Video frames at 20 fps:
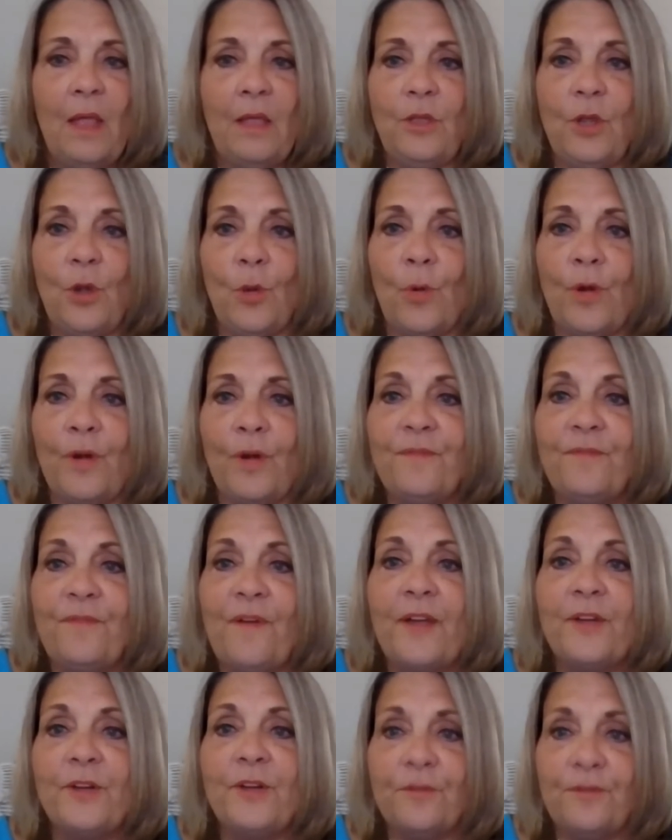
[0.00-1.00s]
you know, we're in
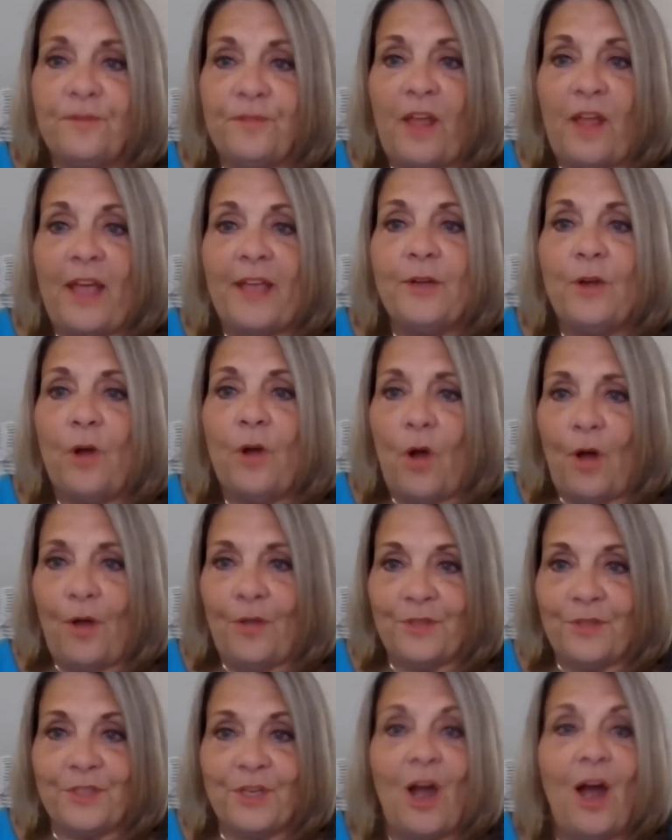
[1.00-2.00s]
fight or flight all
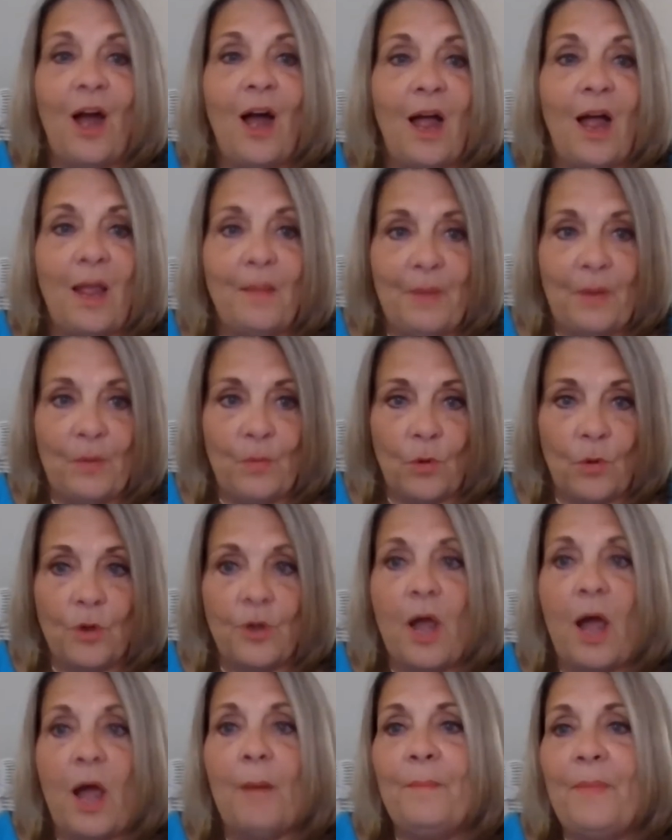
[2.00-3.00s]
the time, and we're
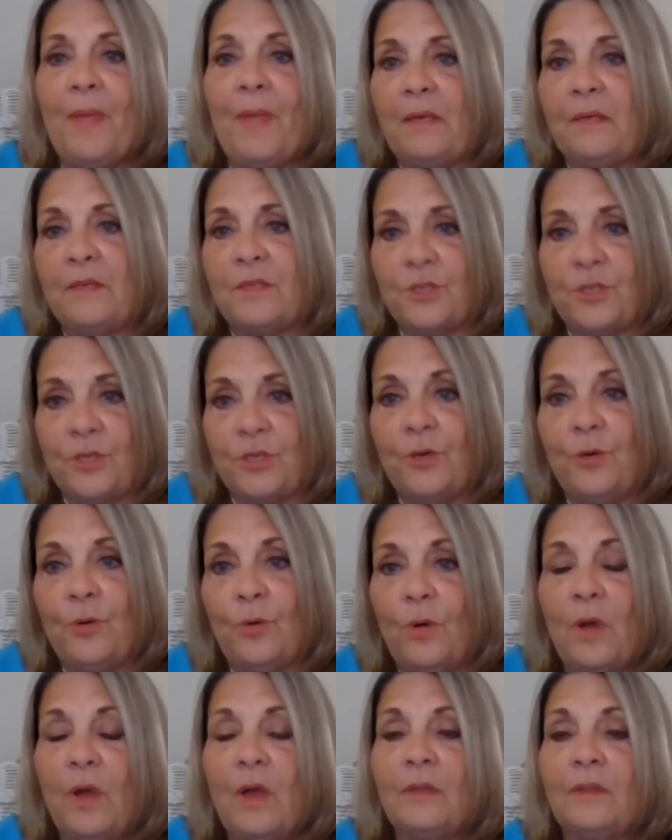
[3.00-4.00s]
not meant
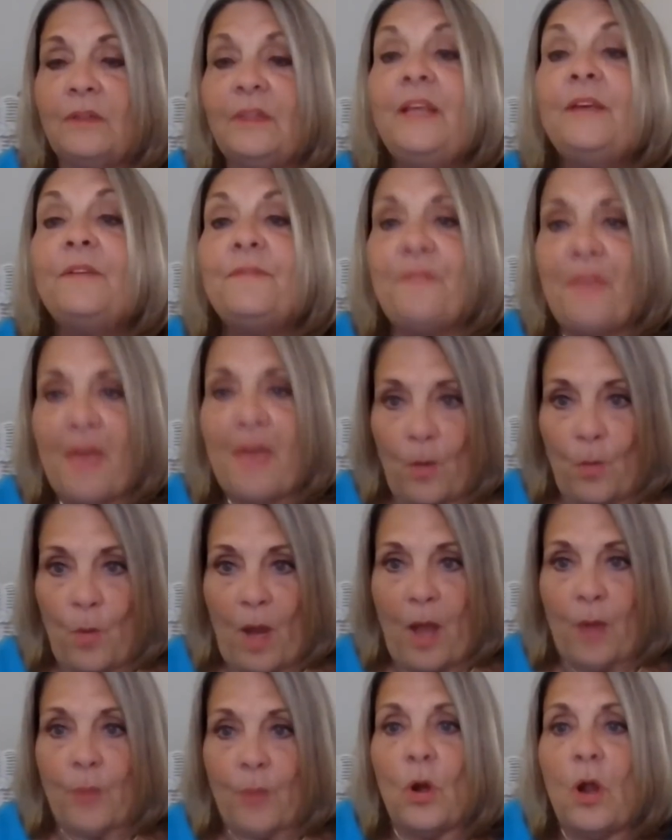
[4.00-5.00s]
to live that
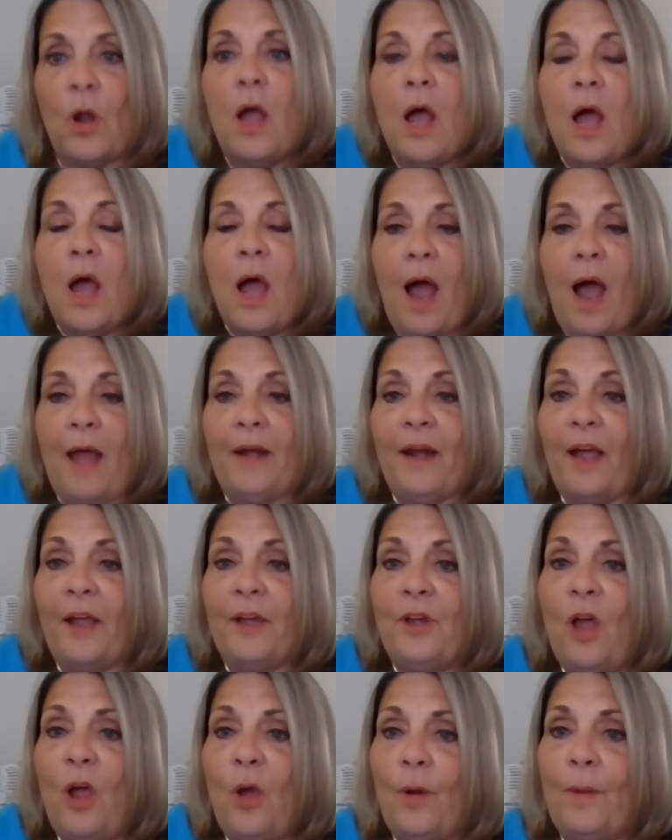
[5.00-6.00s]
way. We're And I
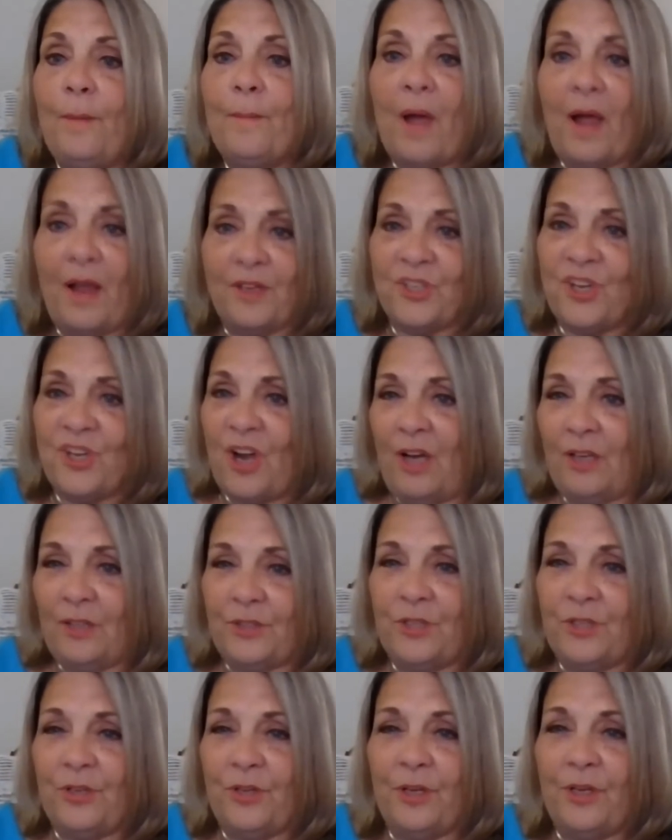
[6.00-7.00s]
know in my
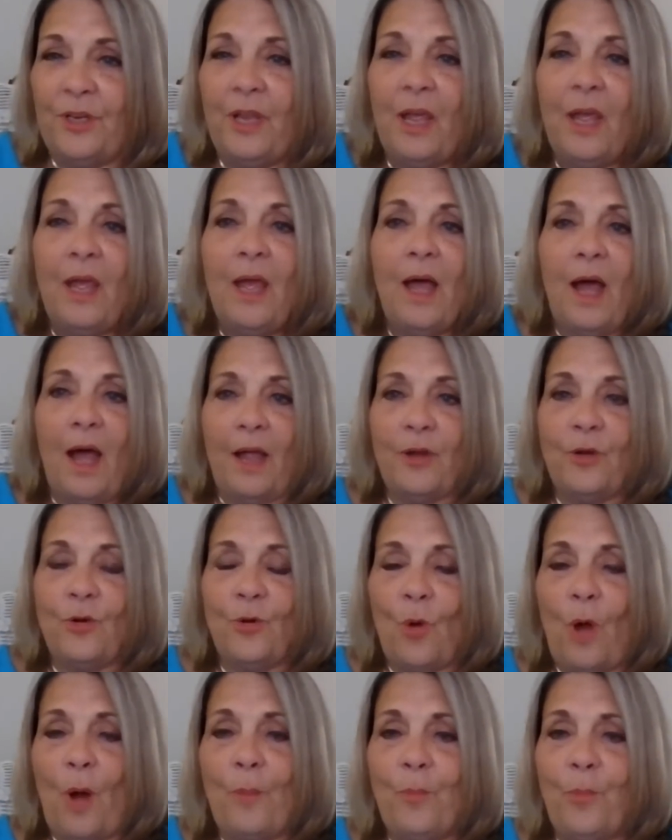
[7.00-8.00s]
childhood, I
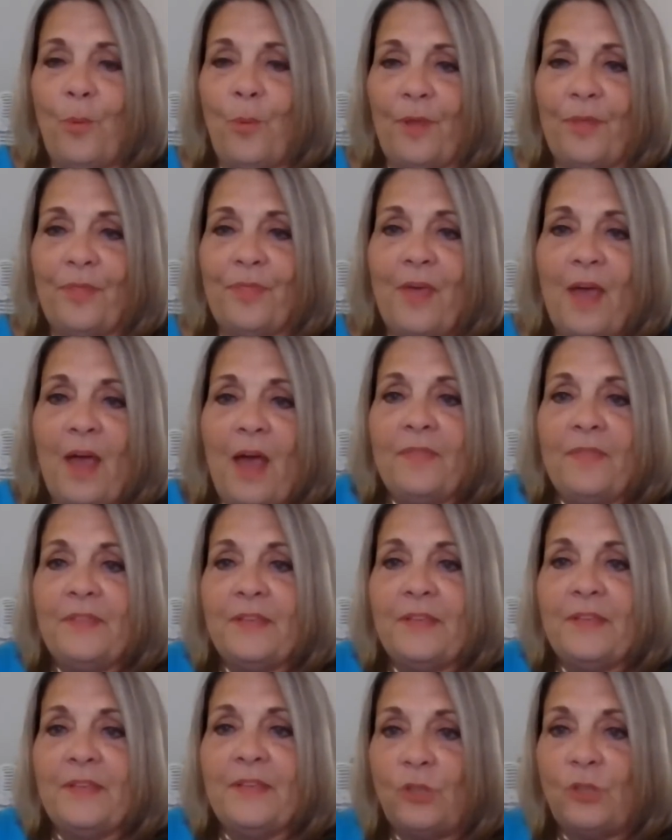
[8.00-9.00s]
grew up with
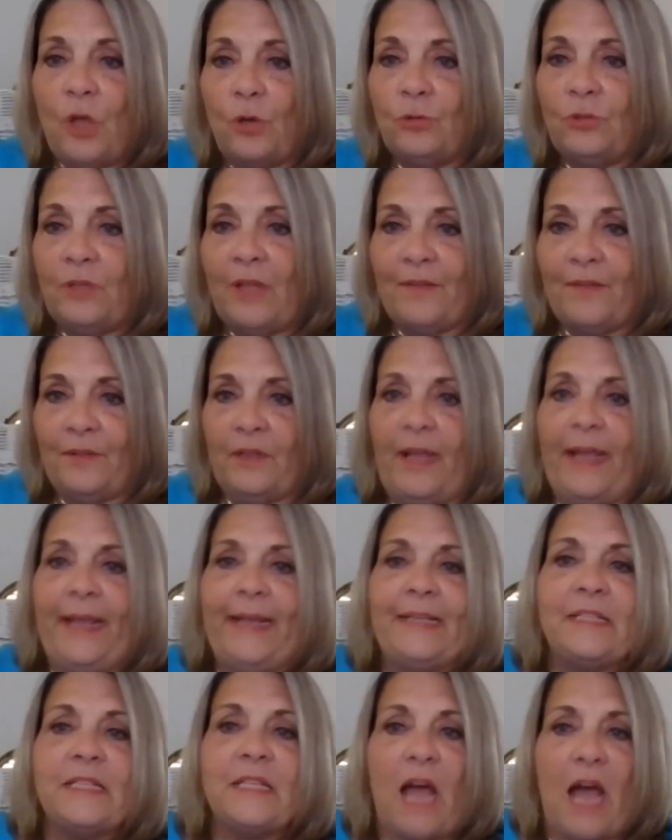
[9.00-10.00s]
this low level
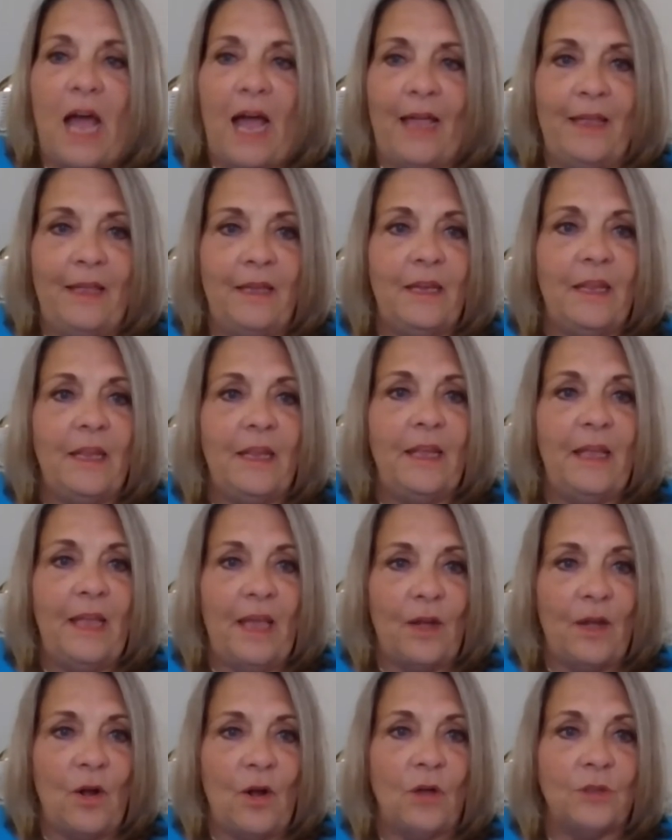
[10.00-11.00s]
anxiety
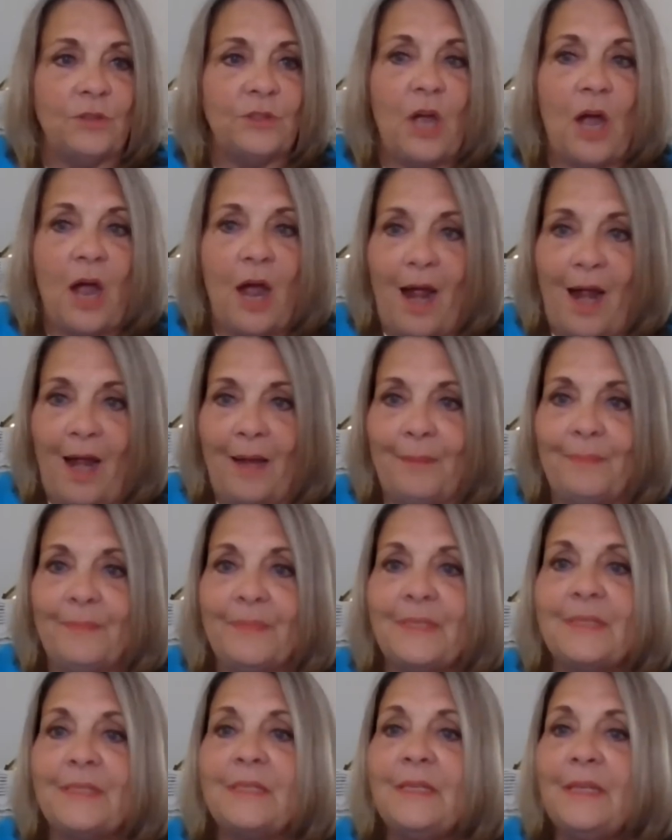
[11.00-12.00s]
at all
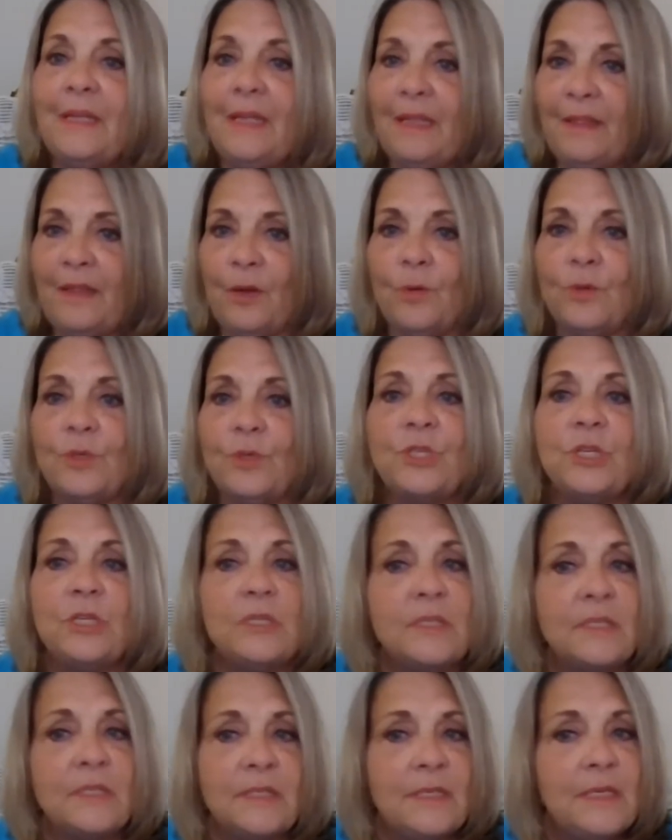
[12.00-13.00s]
times. There was
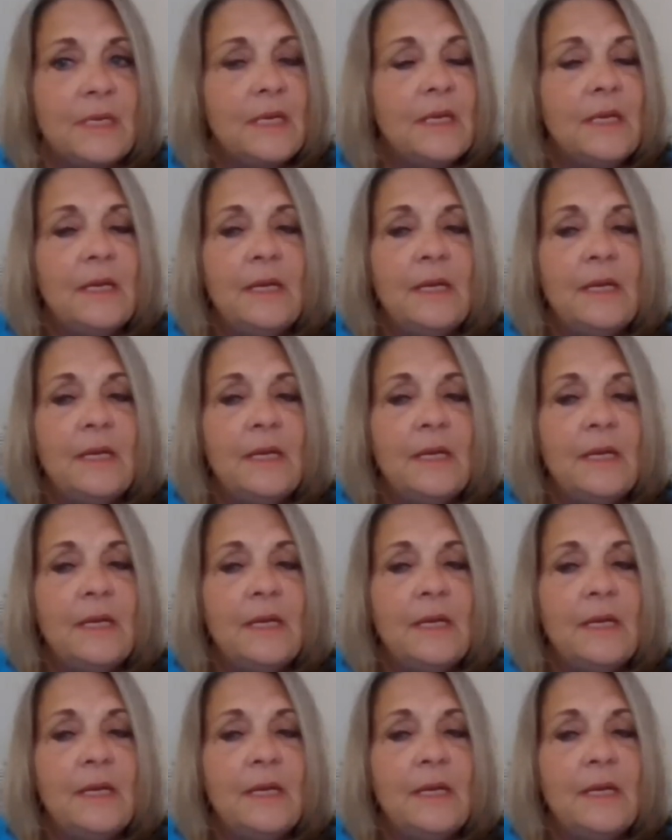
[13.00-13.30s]
just